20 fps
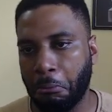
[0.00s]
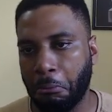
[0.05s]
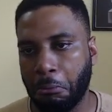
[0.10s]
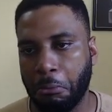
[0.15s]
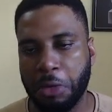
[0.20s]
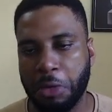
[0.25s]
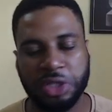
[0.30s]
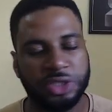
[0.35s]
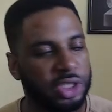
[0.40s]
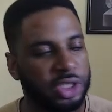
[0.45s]

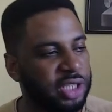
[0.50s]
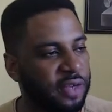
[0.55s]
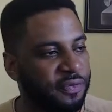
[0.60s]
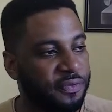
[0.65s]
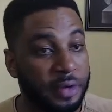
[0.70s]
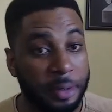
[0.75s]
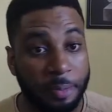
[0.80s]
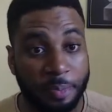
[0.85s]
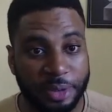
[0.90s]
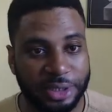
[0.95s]
It's just a
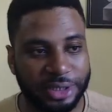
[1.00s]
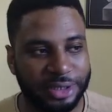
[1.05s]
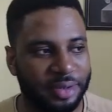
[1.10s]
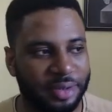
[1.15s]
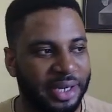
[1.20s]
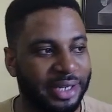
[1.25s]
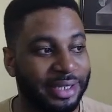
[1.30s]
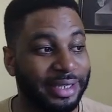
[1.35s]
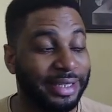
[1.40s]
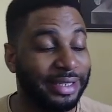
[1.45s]
free piece,
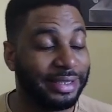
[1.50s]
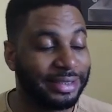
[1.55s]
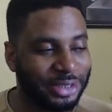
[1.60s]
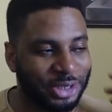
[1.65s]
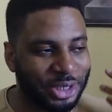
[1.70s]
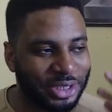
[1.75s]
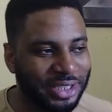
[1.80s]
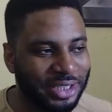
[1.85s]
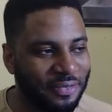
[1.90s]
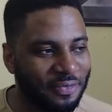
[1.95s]
right? It's
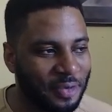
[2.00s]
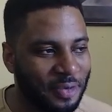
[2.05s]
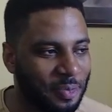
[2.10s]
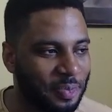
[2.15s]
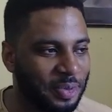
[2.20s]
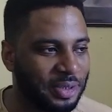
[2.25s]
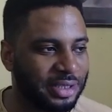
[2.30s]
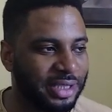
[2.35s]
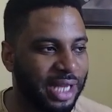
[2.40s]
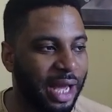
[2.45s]
just a free
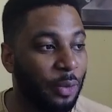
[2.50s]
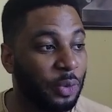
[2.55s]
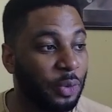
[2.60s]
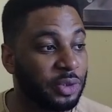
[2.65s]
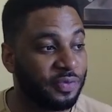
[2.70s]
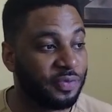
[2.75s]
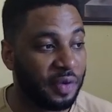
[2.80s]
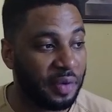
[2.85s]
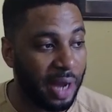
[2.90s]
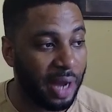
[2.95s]
piece. I was
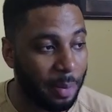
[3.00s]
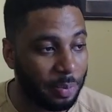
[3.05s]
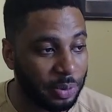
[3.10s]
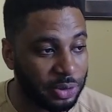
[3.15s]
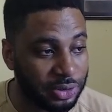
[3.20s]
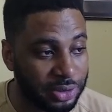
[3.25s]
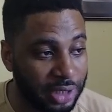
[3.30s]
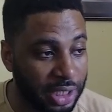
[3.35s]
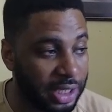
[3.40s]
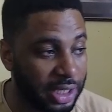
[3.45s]
very happy
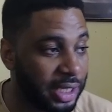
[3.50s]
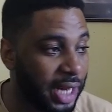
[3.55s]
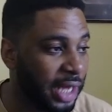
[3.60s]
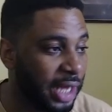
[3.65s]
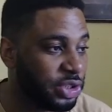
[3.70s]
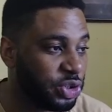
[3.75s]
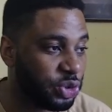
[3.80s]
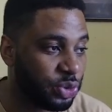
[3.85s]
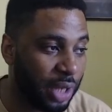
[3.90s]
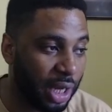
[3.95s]
to take it. I
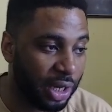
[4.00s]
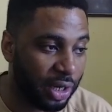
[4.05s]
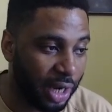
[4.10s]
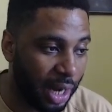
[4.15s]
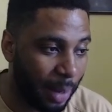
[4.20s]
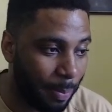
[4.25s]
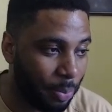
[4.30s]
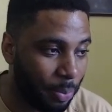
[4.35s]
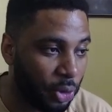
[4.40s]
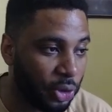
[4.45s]
took
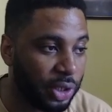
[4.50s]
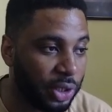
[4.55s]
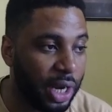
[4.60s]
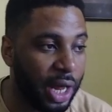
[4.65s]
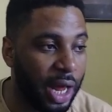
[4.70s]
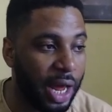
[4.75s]
another pawn